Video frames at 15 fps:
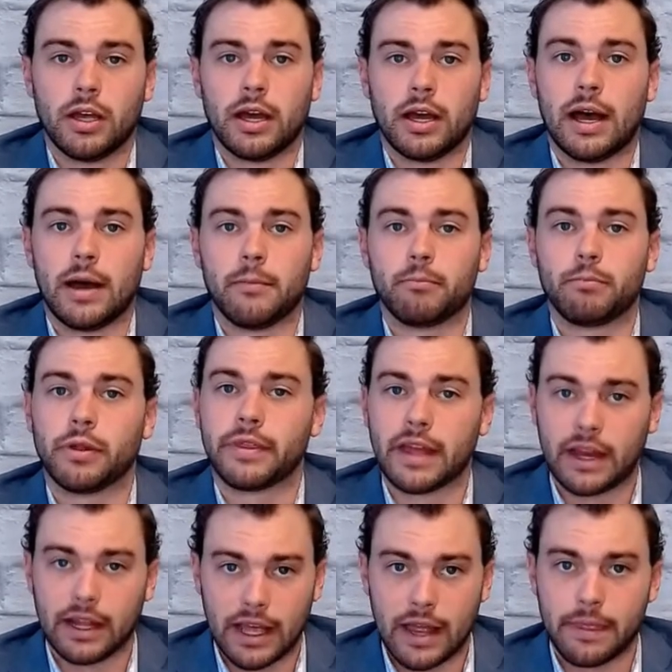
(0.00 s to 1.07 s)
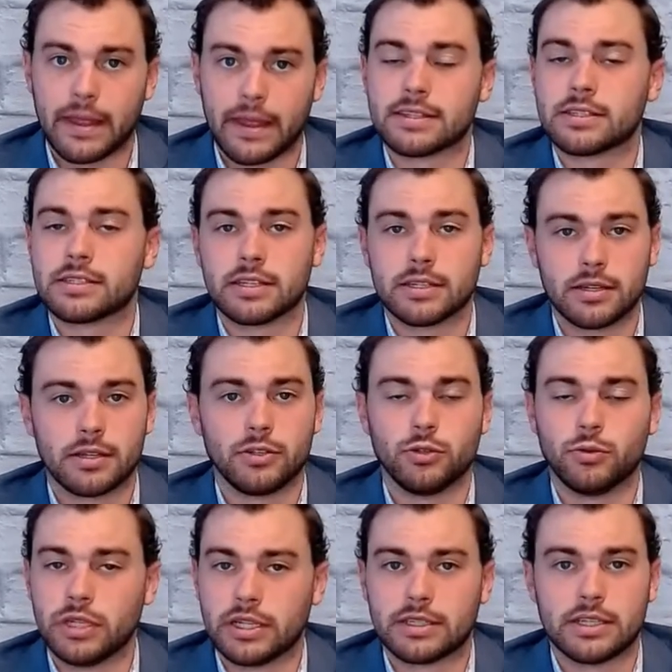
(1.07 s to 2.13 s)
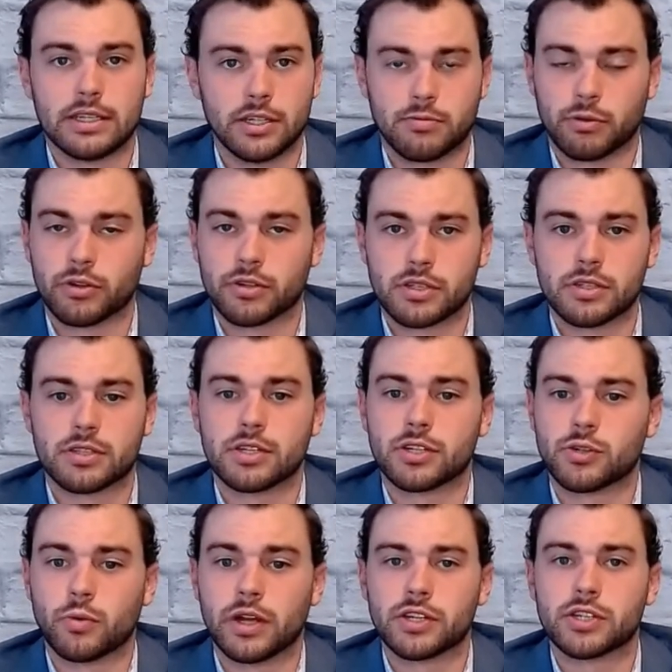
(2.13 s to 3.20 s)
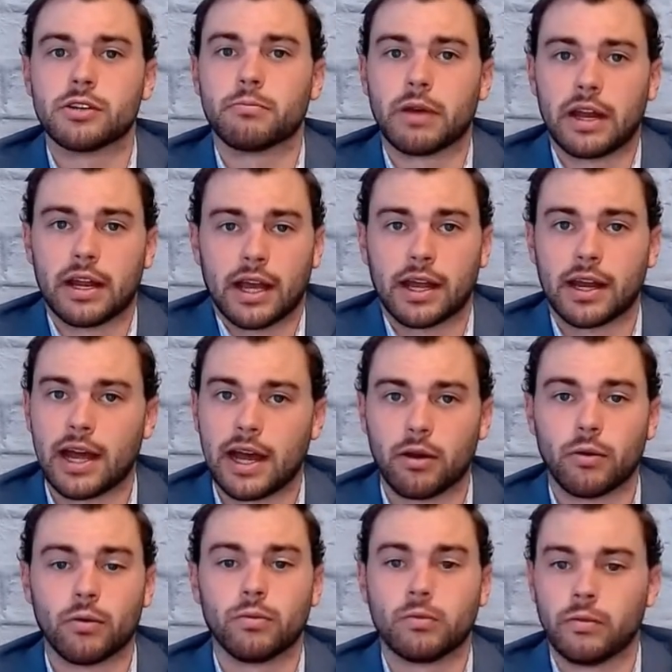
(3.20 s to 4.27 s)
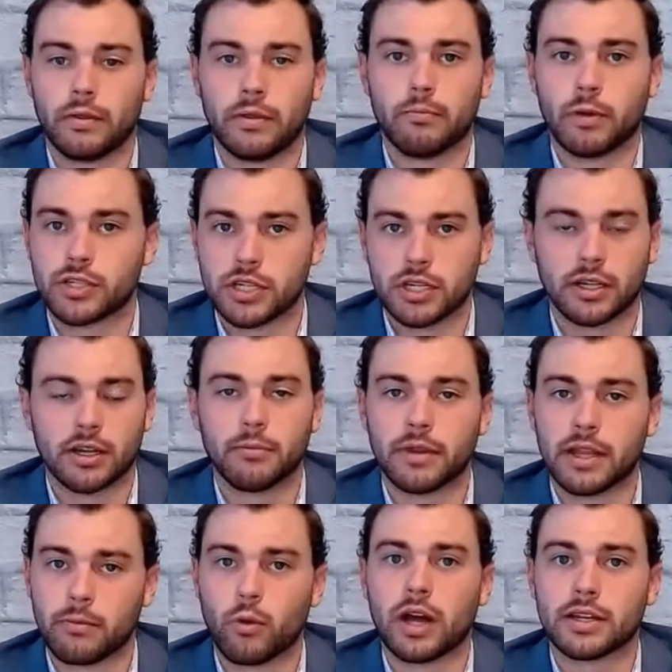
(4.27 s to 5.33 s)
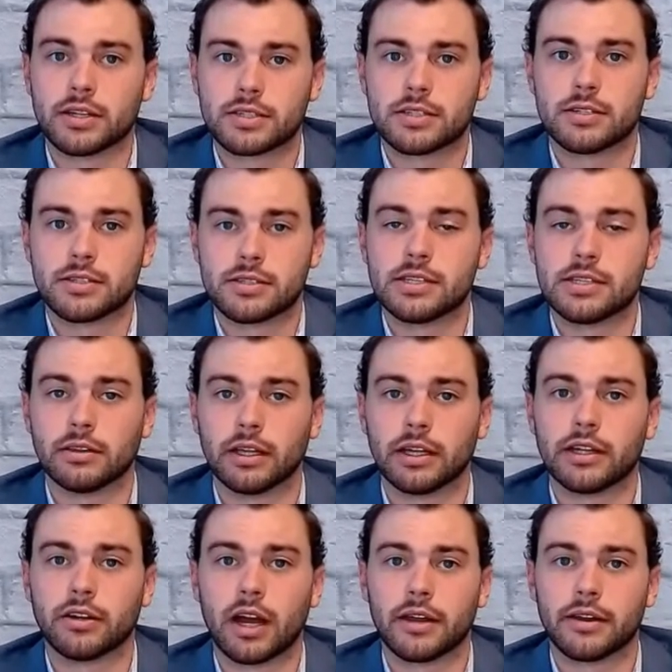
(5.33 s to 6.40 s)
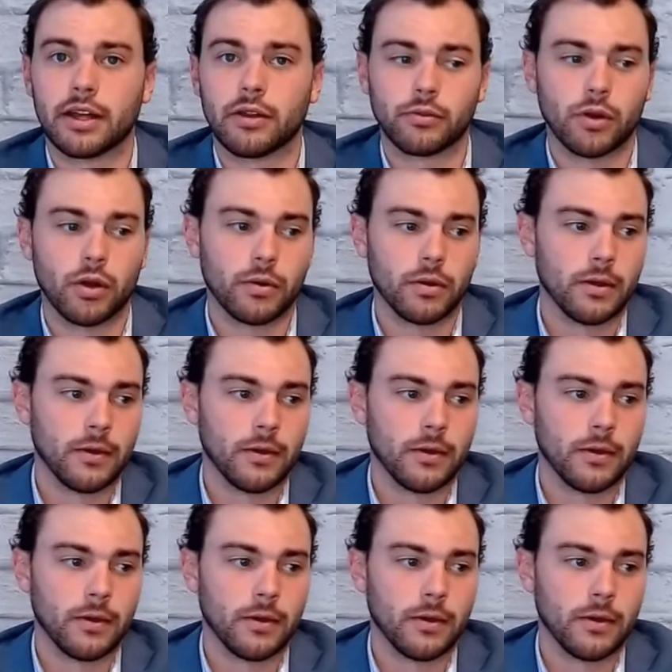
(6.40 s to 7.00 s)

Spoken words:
But then again, that's unique to each person's situation, depending on how much income they want to see later on down the road.